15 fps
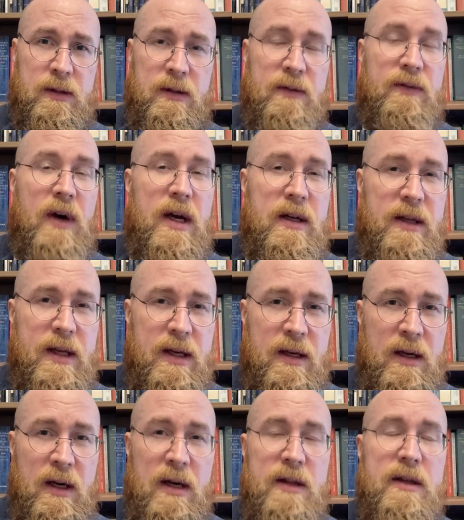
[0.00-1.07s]
Finally,
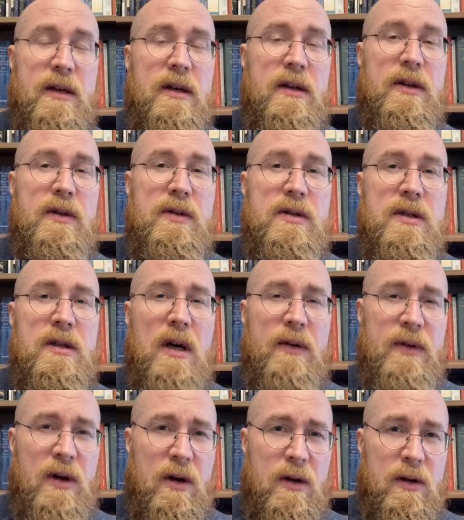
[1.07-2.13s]
the conclusion of
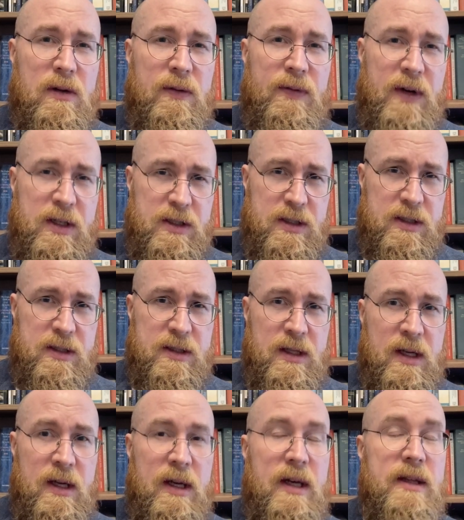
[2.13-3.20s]
an article functions
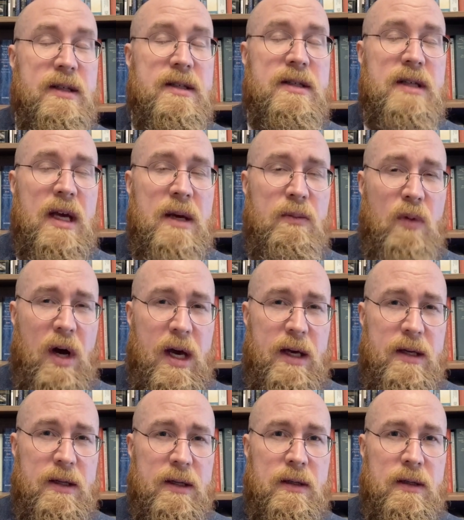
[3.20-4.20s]
in the same way